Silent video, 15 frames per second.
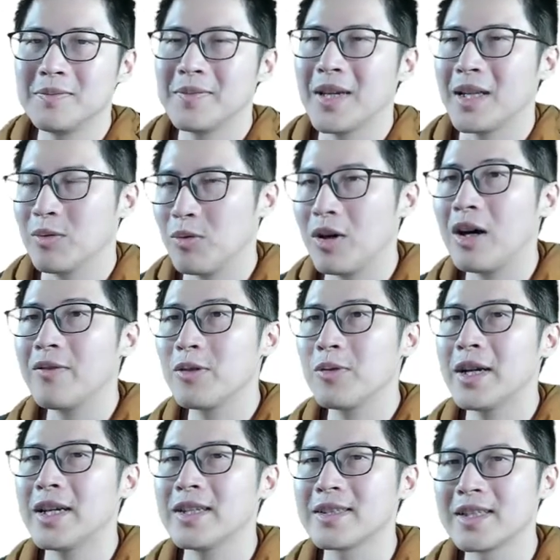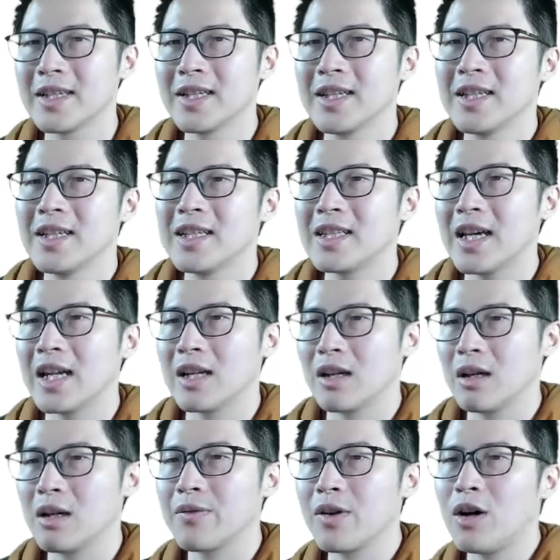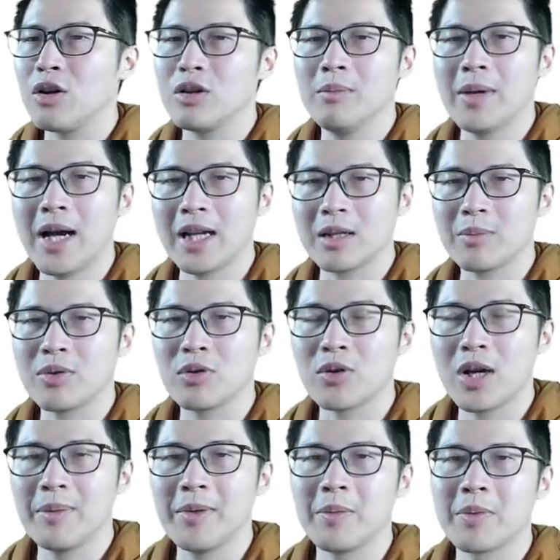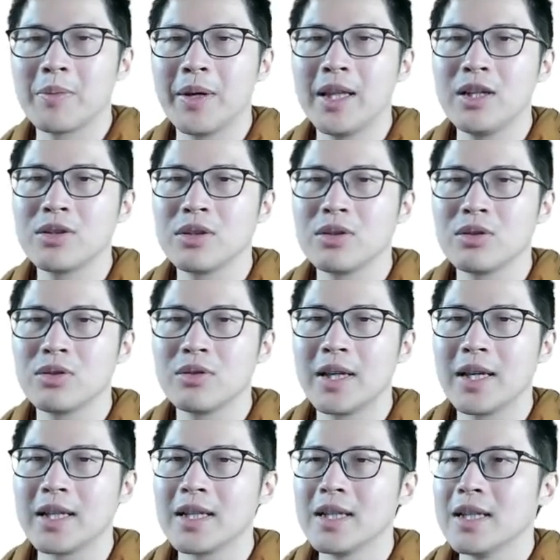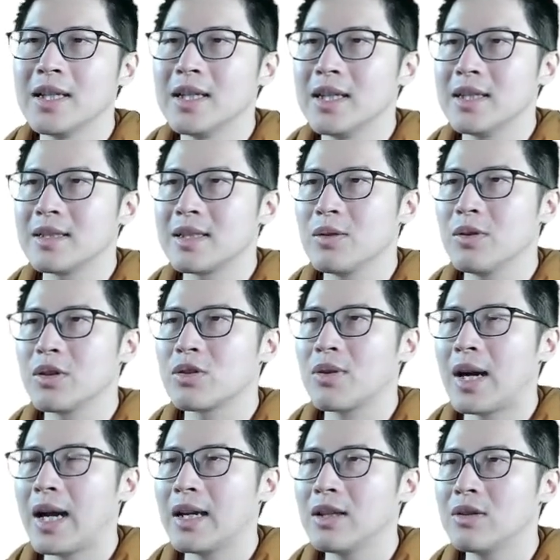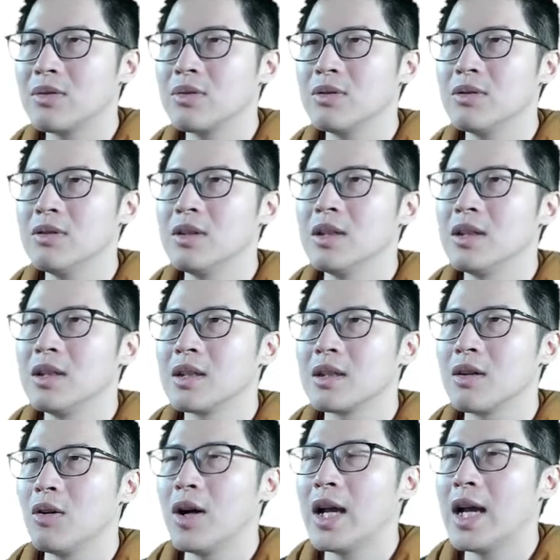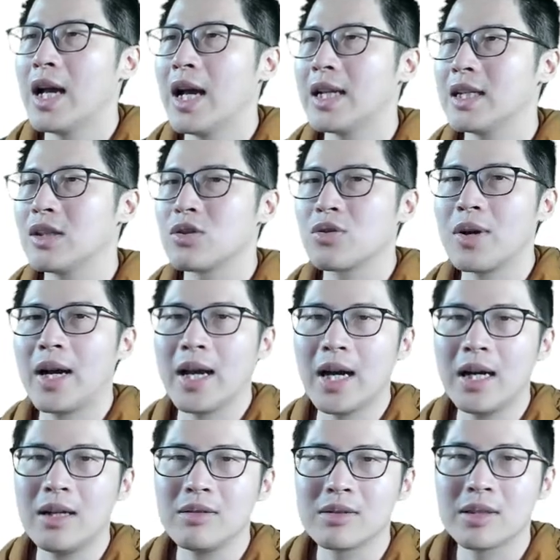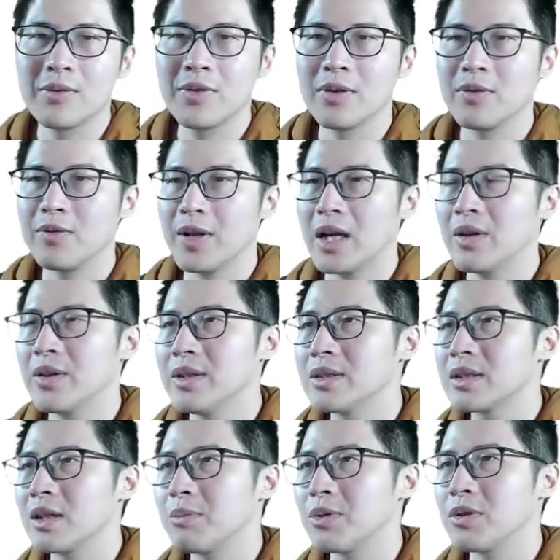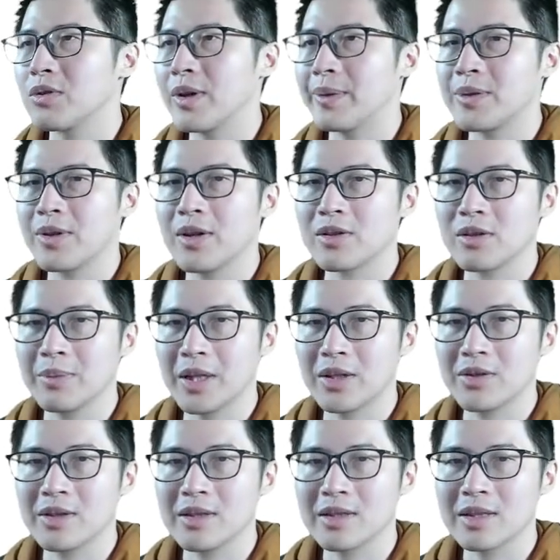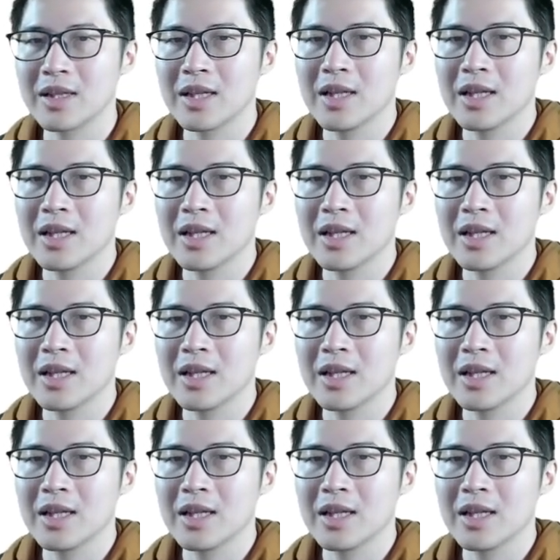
And one of the ways that a lot of automatic program optimization doing is they will try to go ahead and try out different variants of program transformations,